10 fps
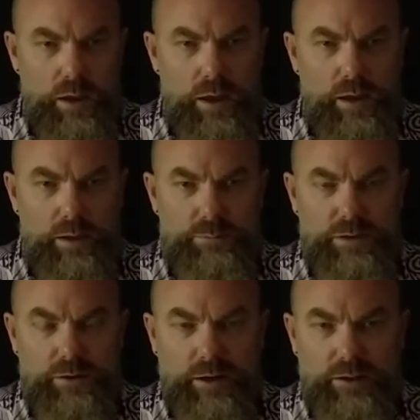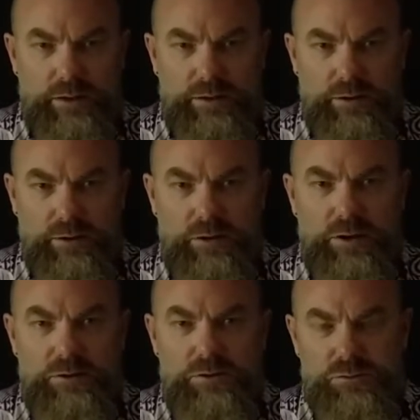And I'm hearing in here,
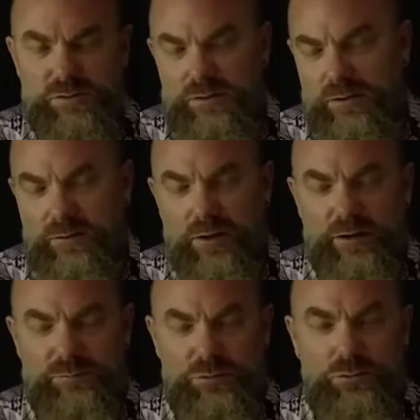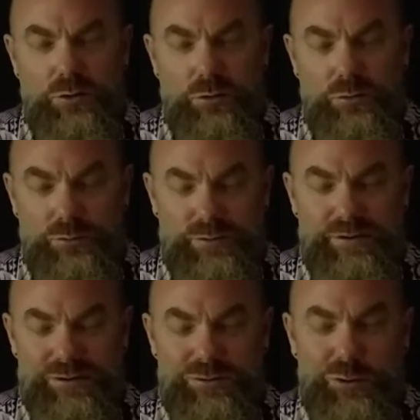a lot of you
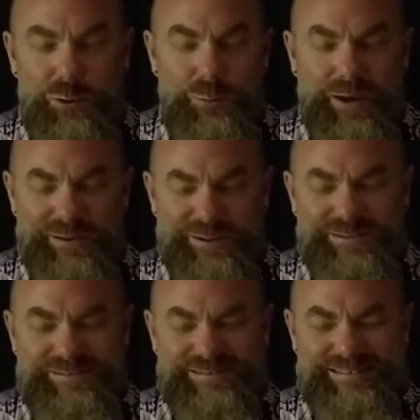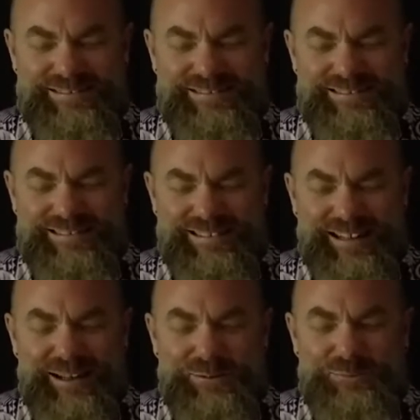know better,
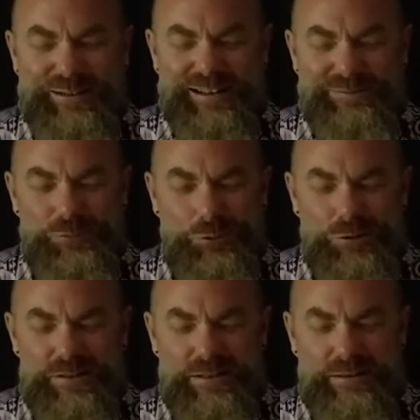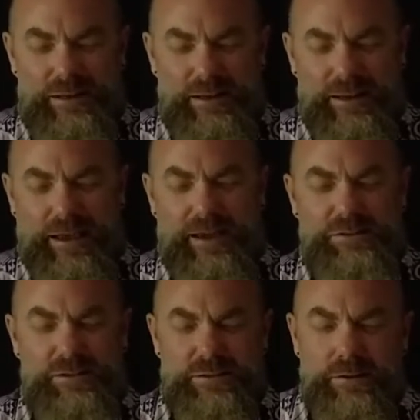but I'm noticing that it
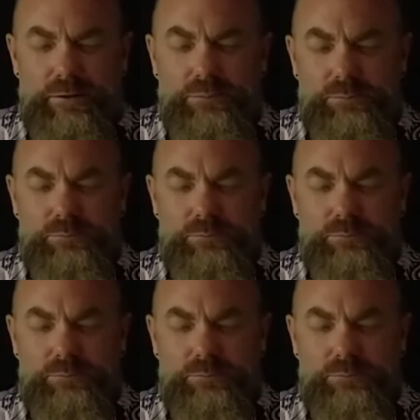catches up.